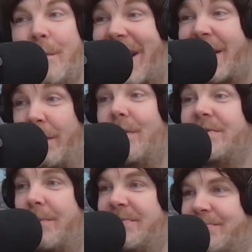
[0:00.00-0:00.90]
We get
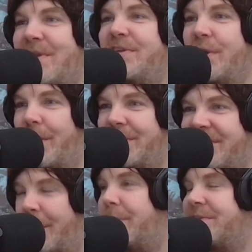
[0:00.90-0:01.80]
close-ups, mid-shots,
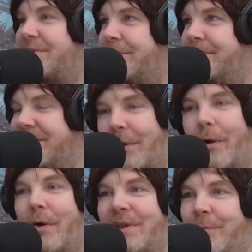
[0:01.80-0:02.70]
slow zooms,
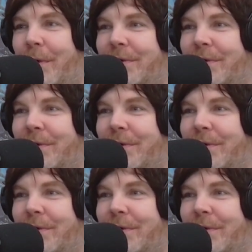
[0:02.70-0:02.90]
all in one